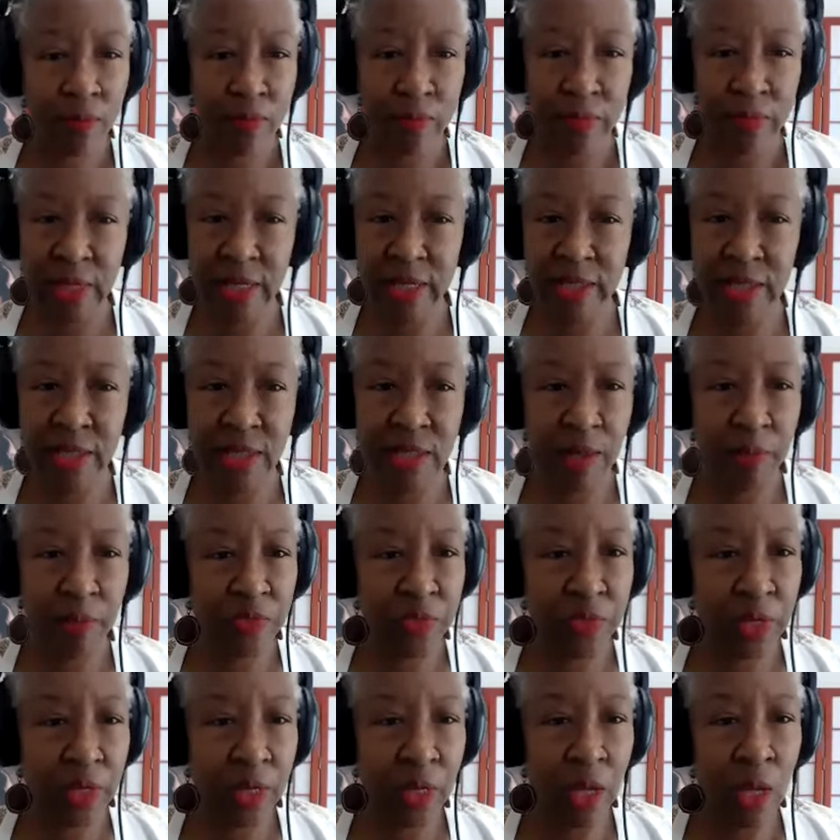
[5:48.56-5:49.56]
that's
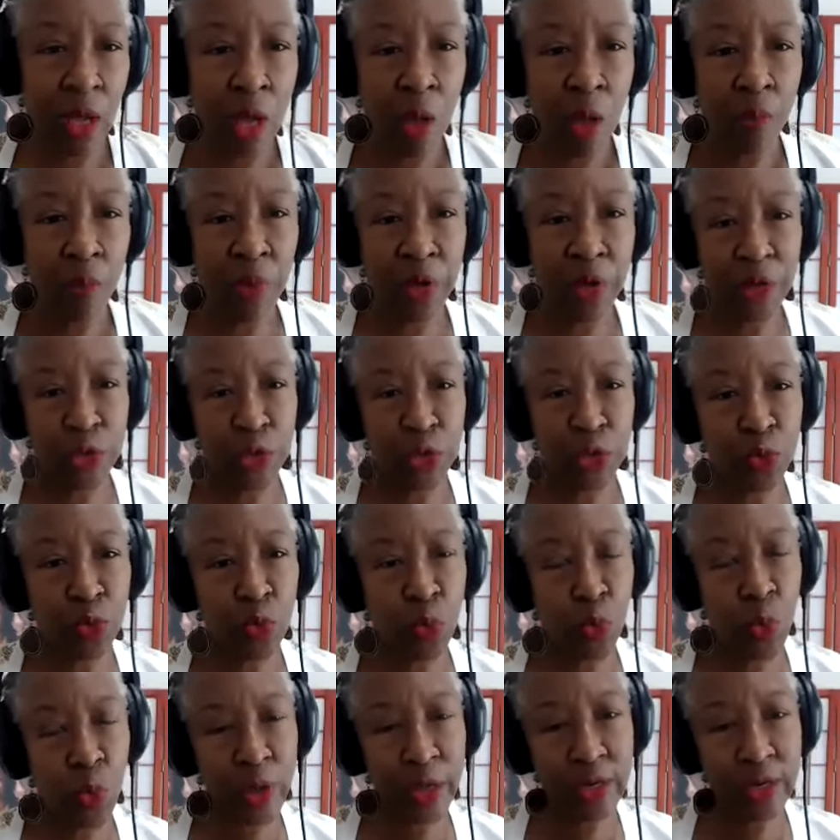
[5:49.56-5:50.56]
something. But you
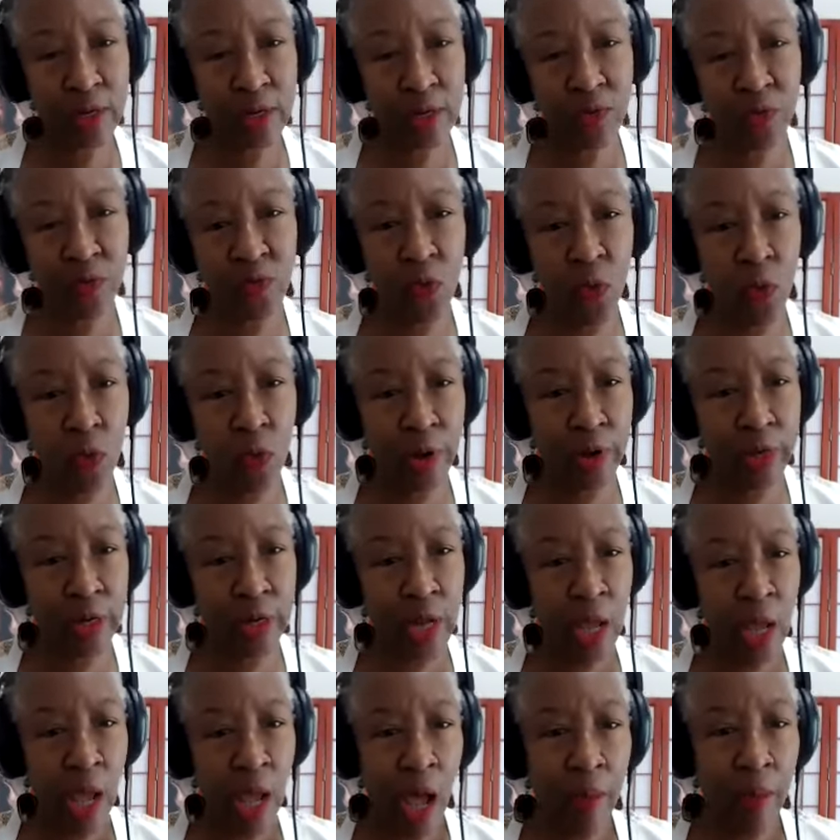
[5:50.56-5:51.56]
went for it.
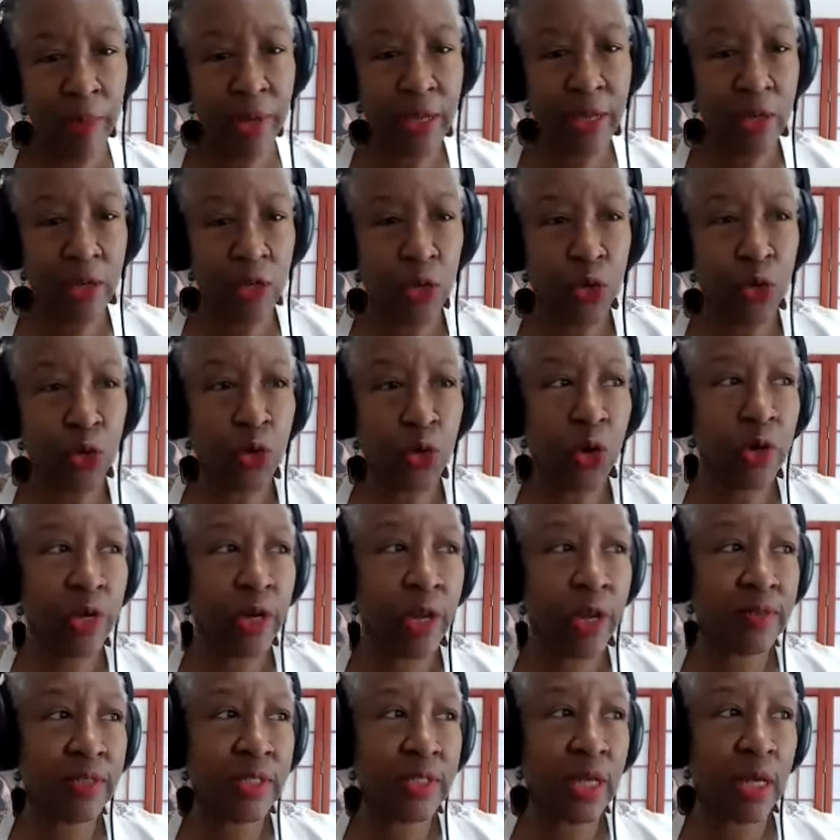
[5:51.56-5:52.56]
I mean, you could
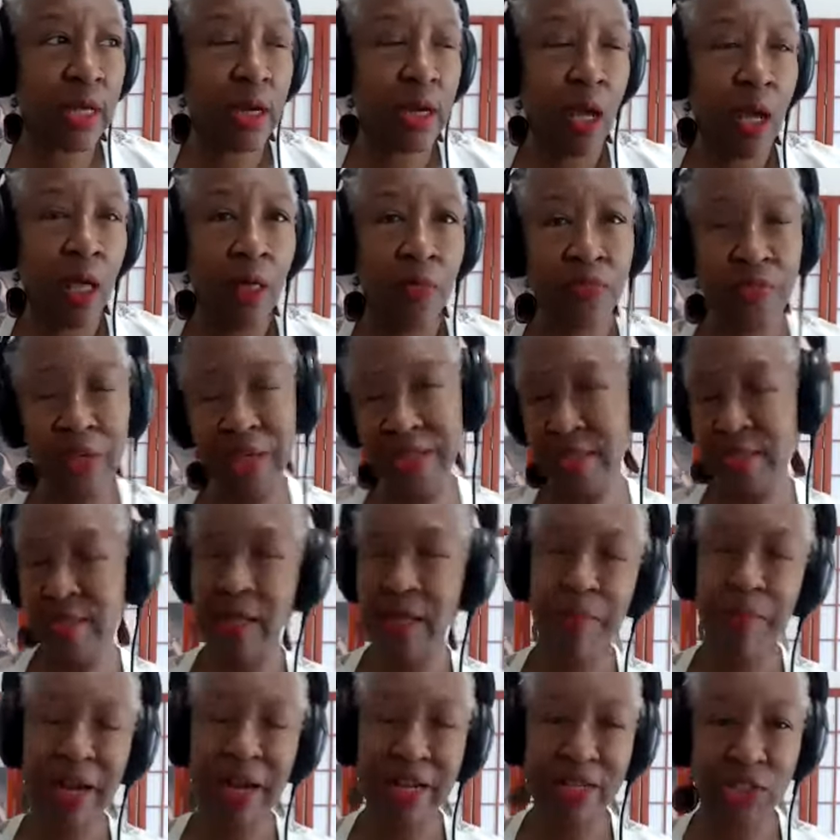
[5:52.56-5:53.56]
have said, that's
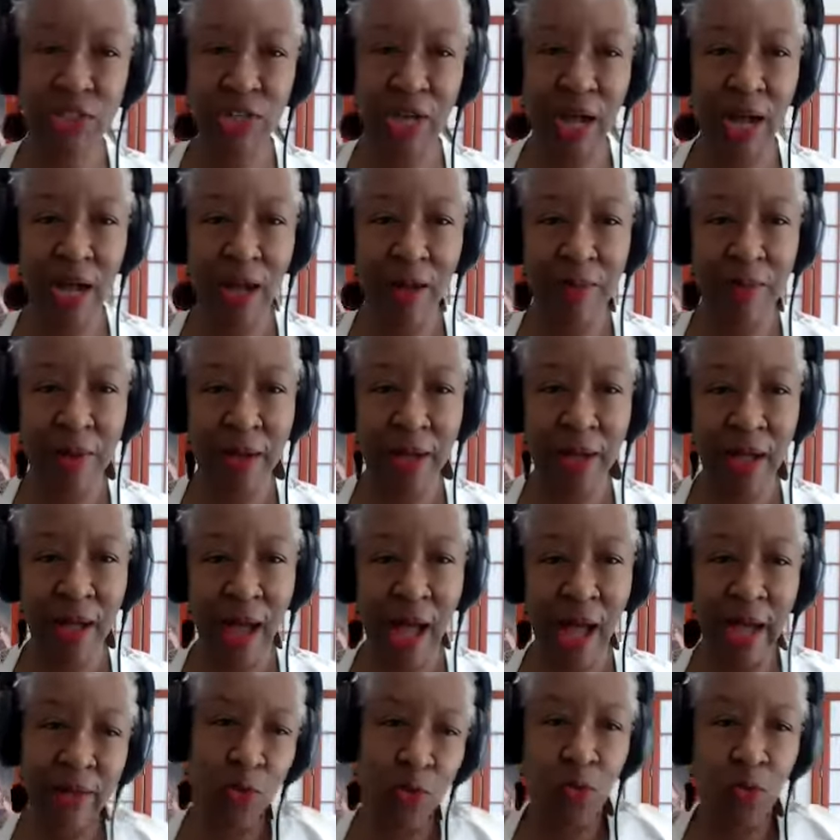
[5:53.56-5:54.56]
not my job.
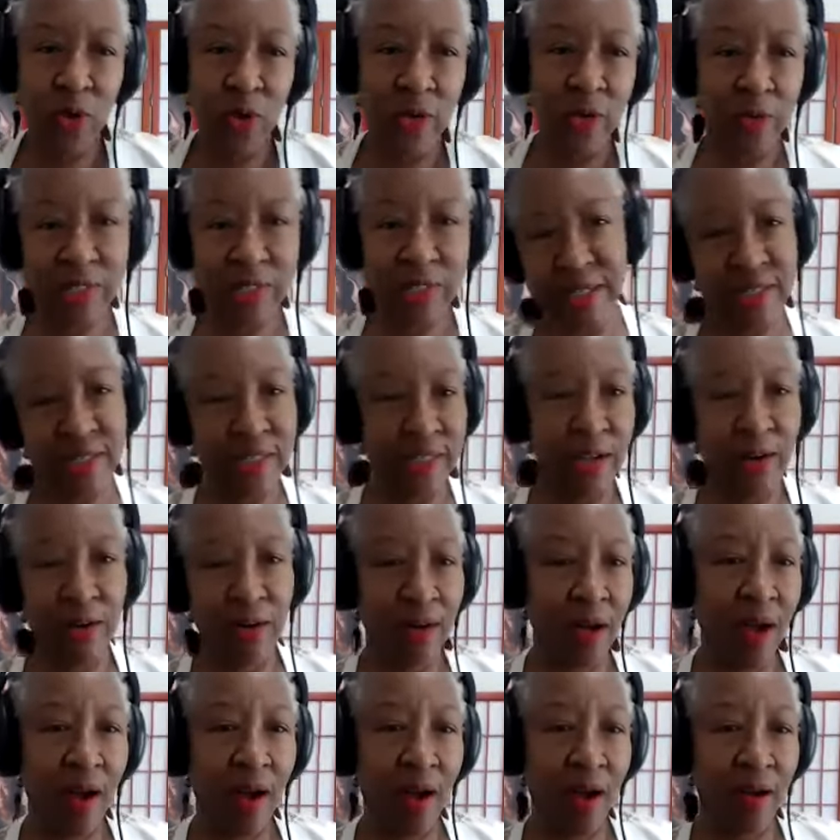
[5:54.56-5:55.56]
I don't want to
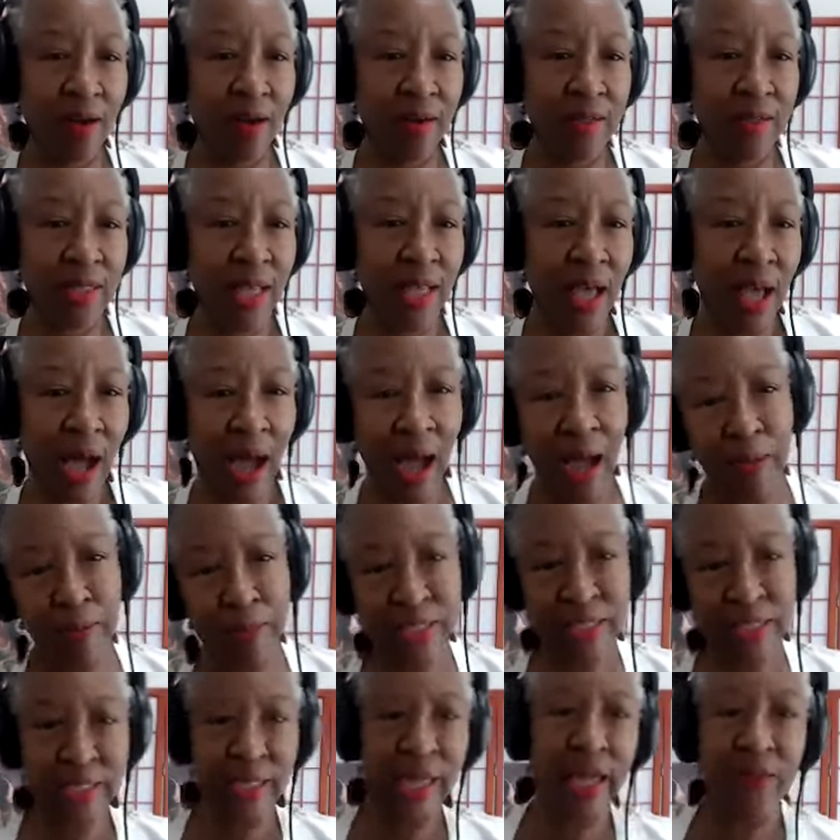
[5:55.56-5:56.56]
detail cars. I'm a
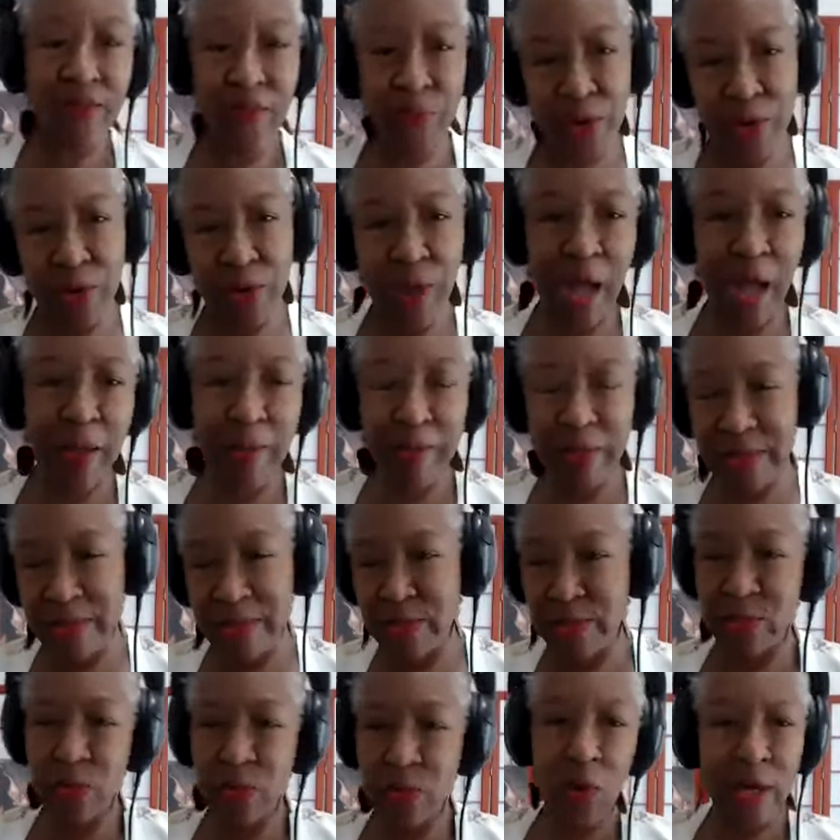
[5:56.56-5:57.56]
Stanford, I'm
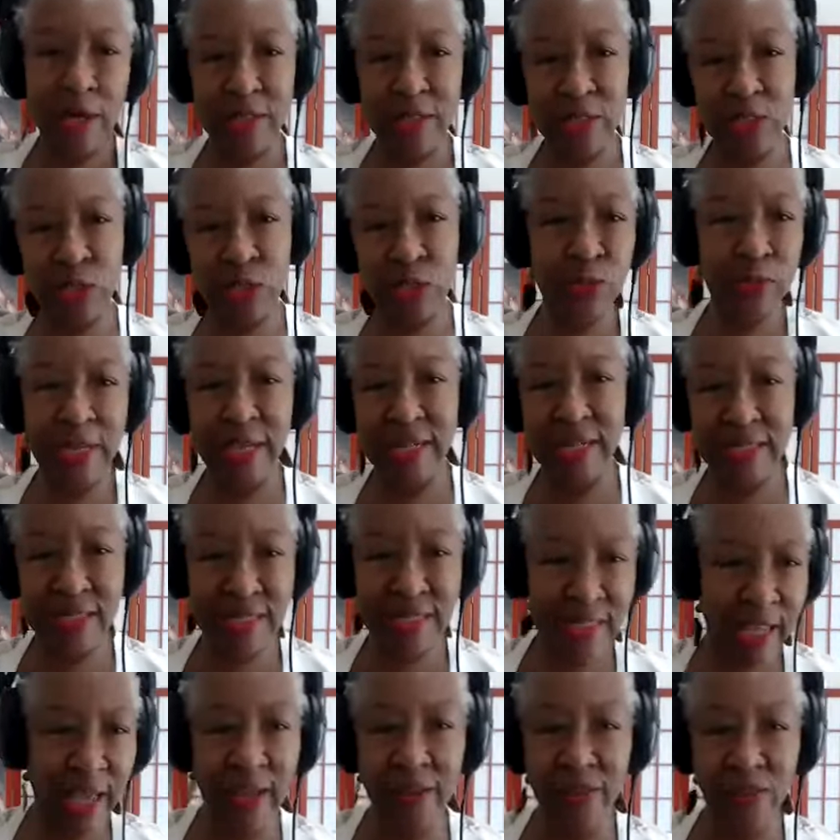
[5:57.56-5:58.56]
a student at
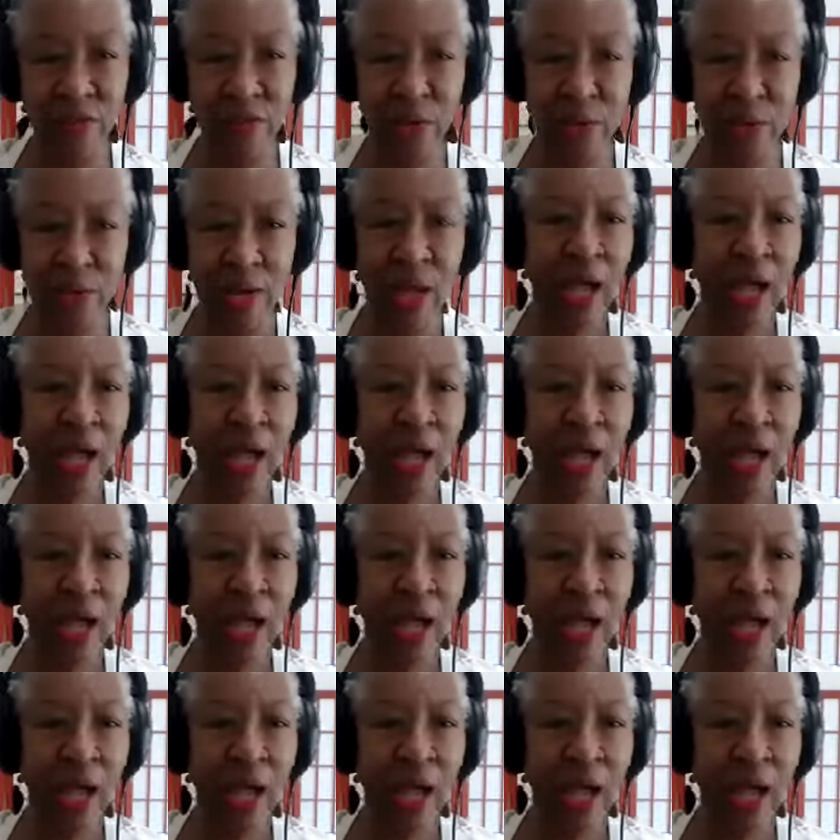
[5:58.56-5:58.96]
Stanford.